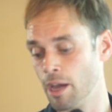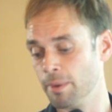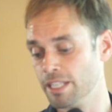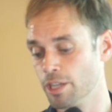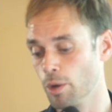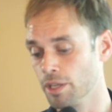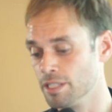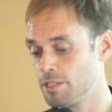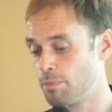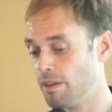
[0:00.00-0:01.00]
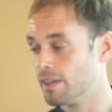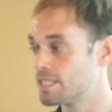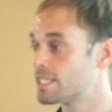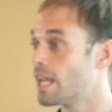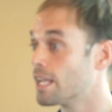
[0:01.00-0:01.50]
how many tokens
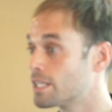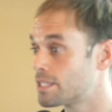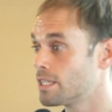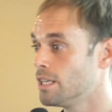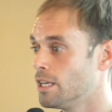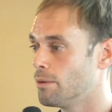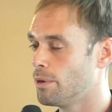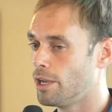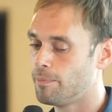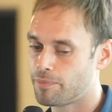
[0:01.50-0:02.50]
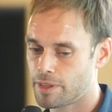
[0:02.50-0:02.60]
Pivx takes, but